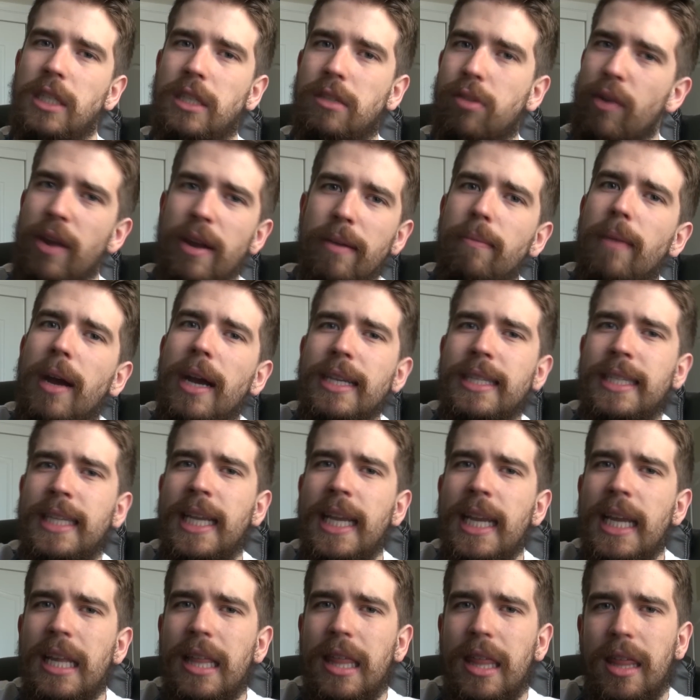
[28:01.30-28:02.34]
grit my
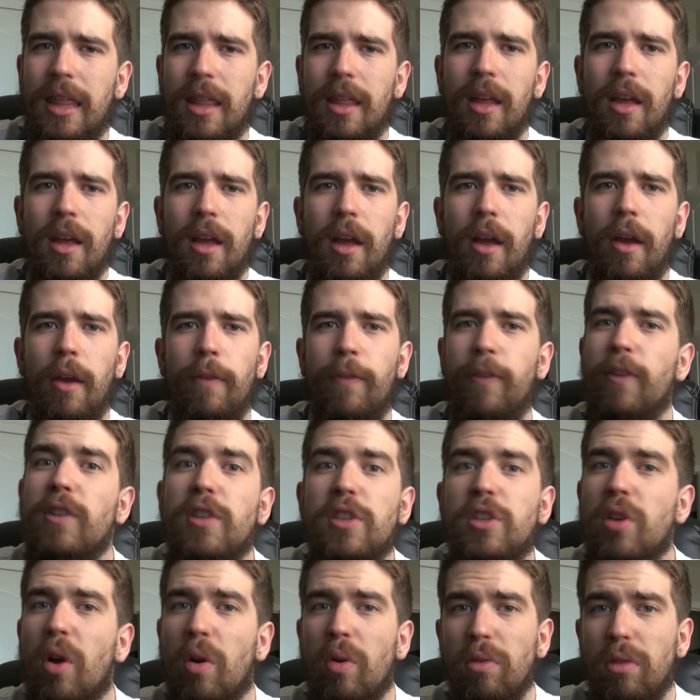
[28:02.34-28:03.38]
teeth for
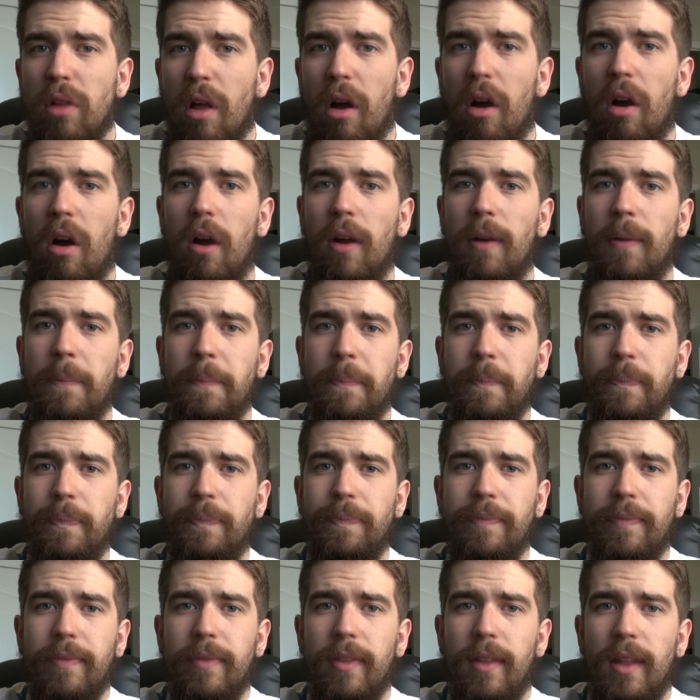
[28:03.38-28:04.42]
so long
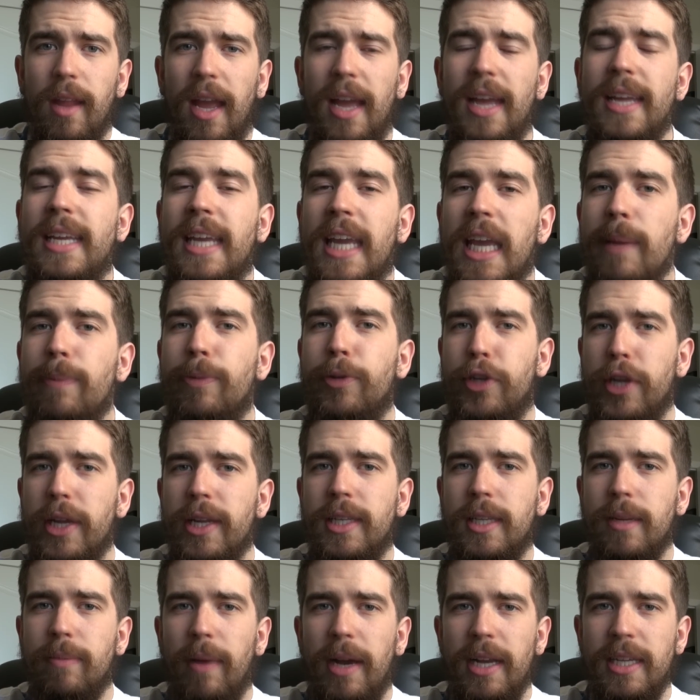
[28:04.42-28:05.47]
and keep
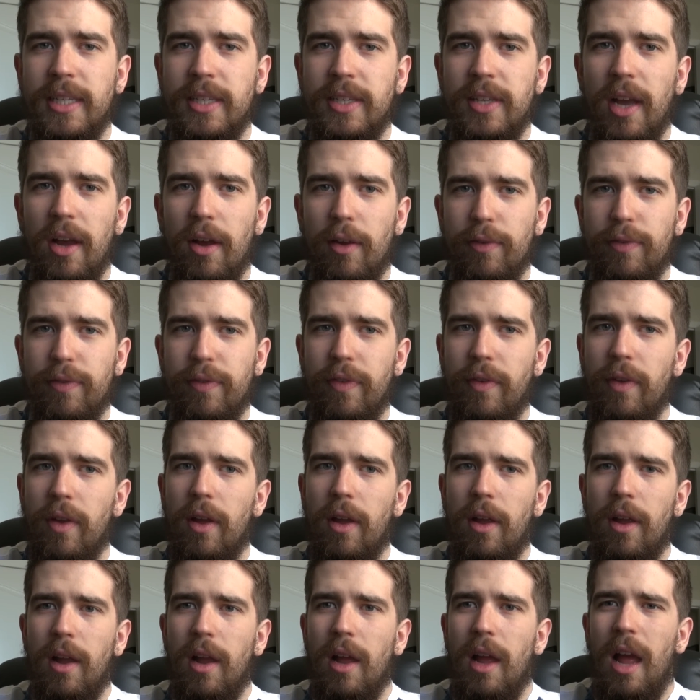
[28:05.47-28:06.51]
shit to myself.
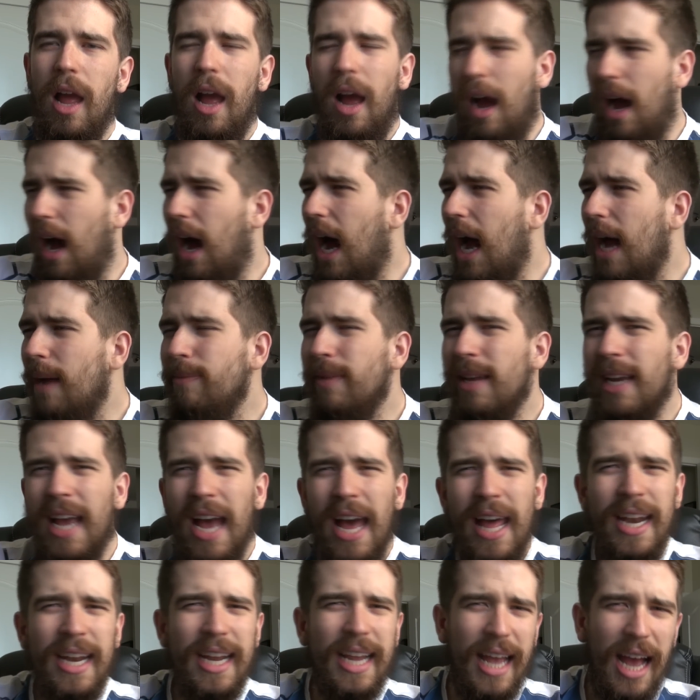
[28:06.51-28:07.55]
I'm the
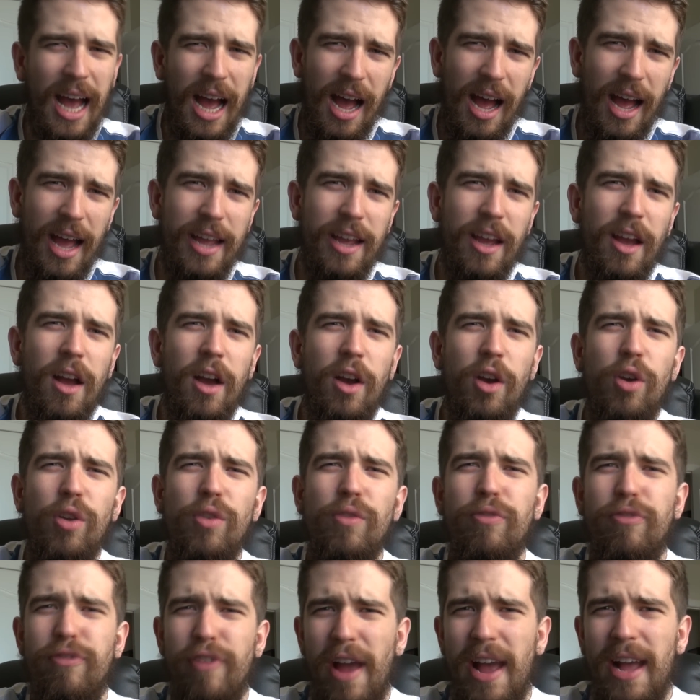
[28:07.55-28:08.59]
kind of guy
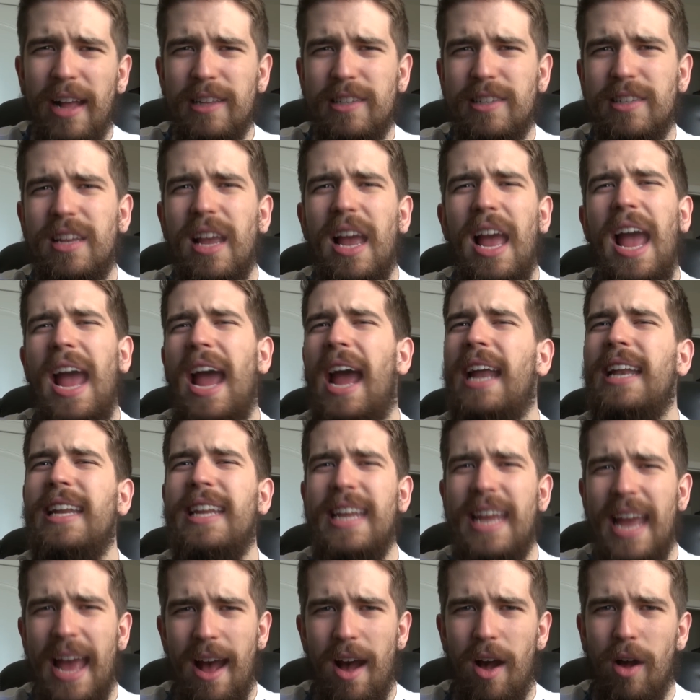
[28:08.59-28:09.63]
who vents and
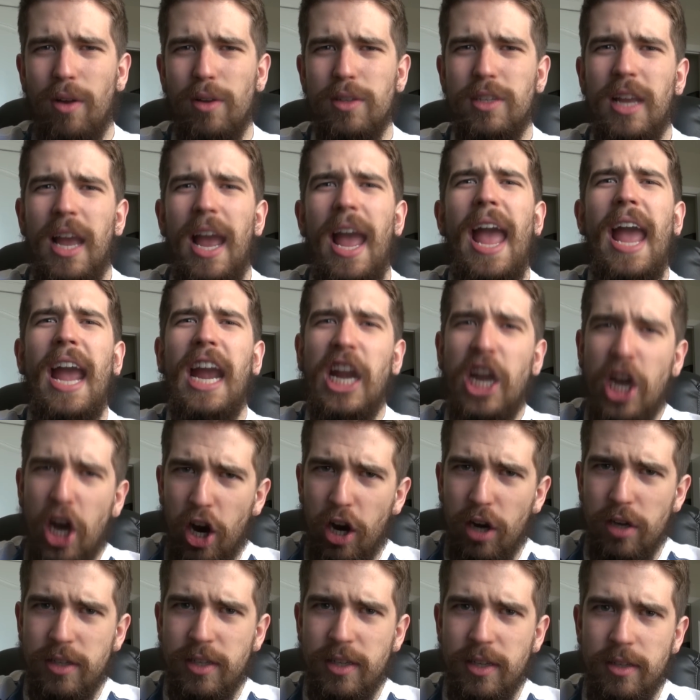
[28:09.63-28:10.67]
yells and
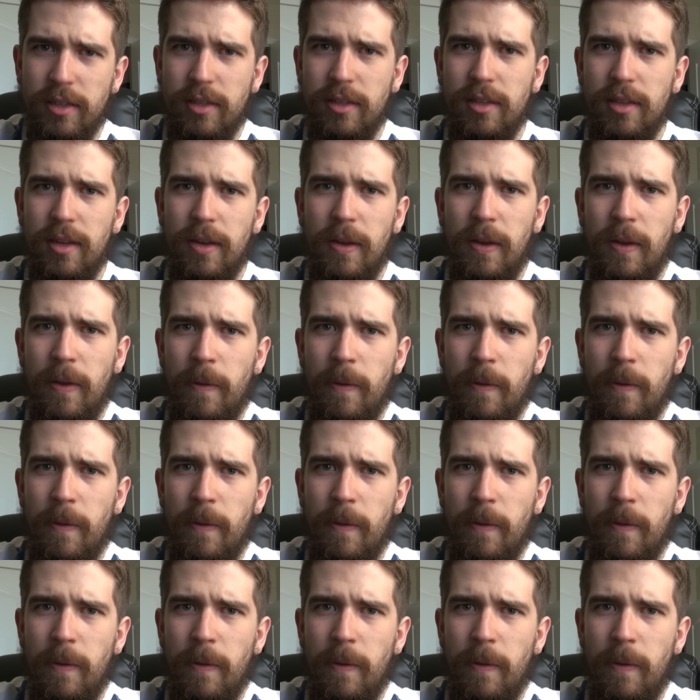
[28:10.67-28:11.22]
curses.